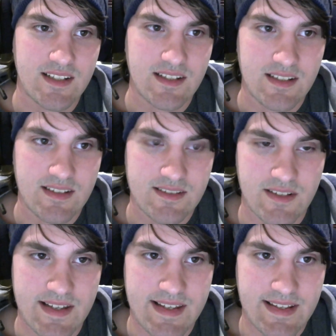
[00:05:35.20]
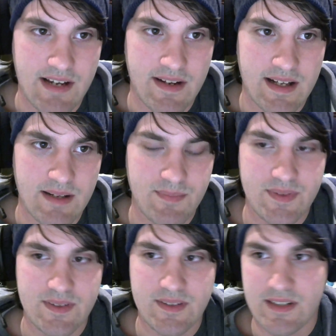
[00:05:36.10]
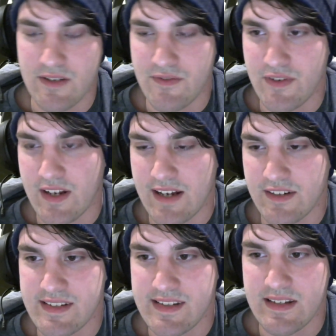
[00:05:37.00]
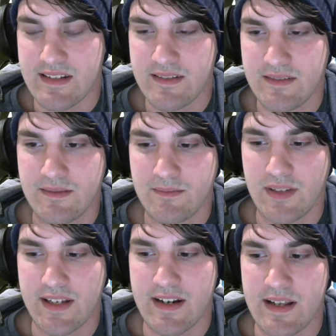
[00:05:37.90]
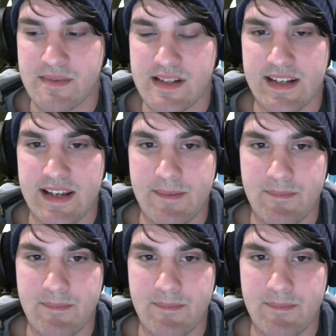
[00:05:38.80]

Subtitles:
So I think that would help, if you could actually see player names in game.